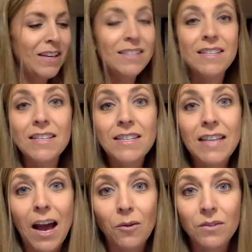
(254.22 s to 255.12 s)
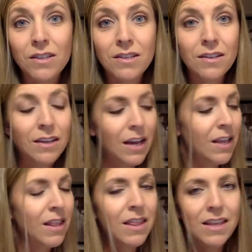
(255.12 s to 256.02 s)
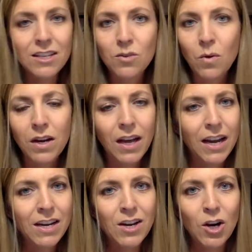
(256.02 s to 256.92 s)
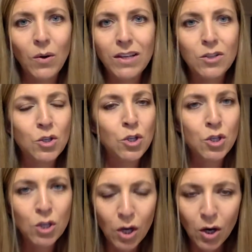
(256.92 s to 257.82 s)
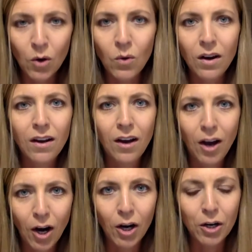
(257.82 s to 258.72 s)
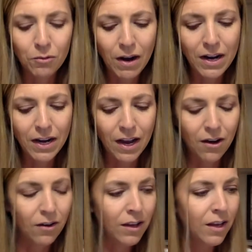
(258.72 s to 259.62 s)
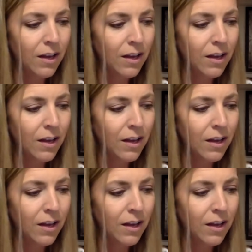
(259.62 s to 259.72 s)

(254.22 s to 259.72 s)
is sounds. And this one I know is so hard right now.